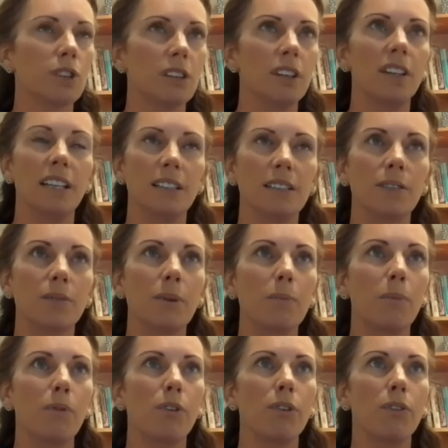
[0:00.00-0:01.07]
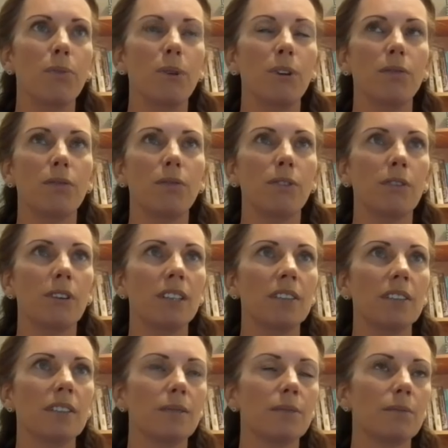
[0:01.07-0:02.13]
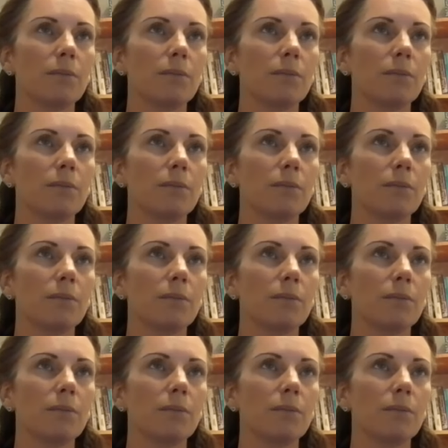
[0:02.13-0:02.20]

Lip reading: and needs some improvement for its